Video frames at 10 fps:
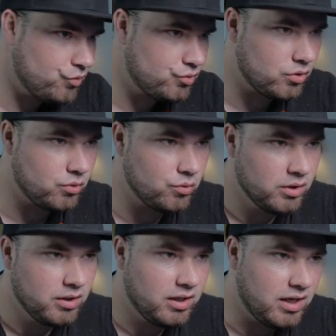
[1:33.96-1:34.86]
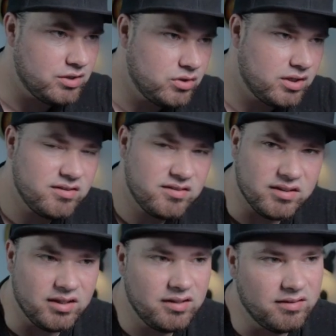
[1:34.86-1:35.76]
So as you can
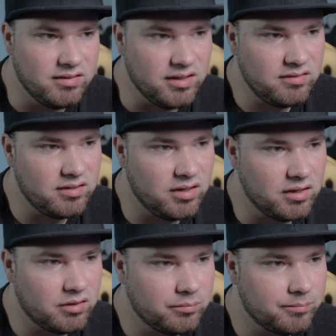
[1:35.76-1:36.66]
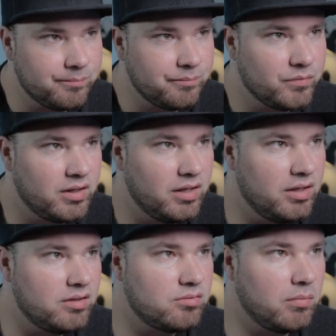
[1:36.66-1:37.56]
see, this here
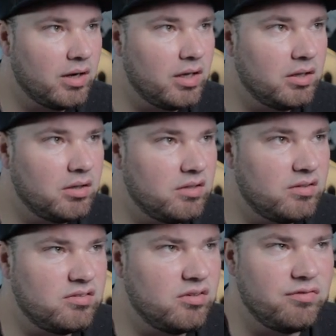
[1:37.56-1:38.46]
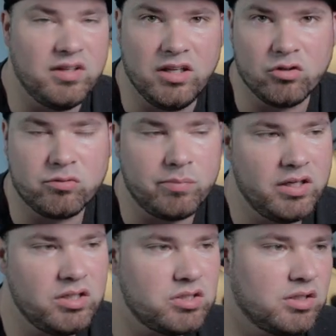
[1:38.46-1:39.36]
is my, this is the videos
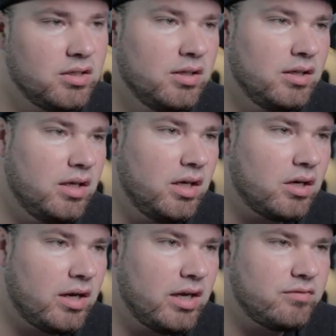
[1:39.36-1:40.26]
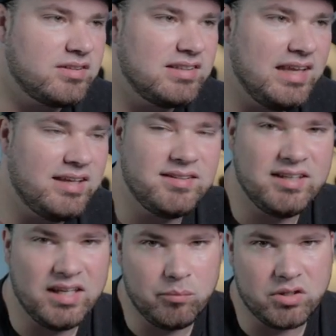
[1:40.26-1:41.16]
page. Here I have this
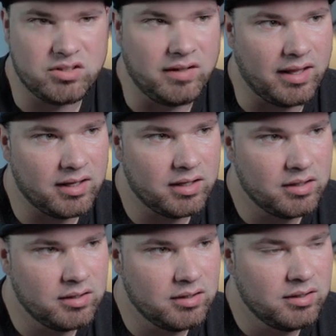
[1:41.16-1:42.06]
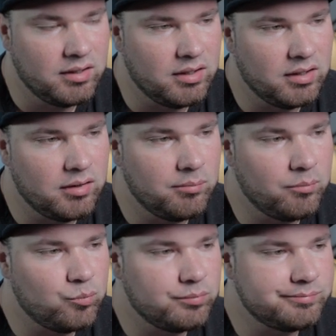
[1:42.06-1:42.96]
lazy image tag.
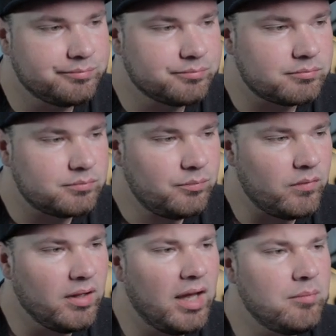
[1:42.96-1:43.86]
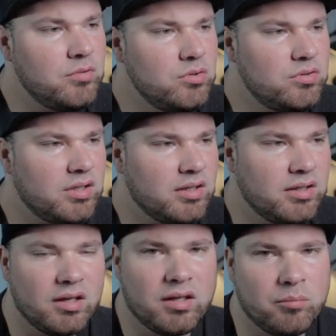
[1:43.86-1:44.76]
I'm
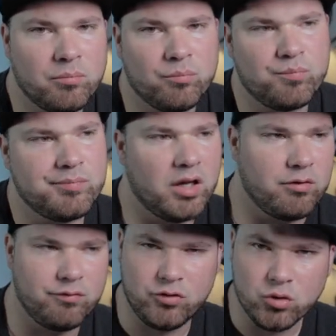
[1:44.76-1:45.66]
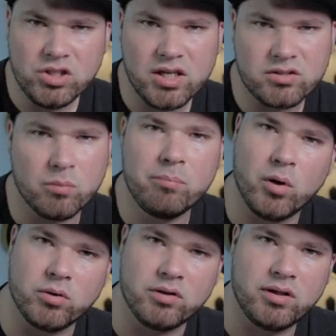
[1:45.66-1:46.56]
using a Vue.js
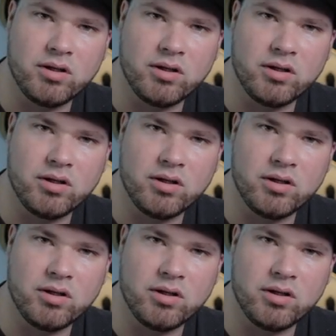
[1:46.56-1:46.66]
component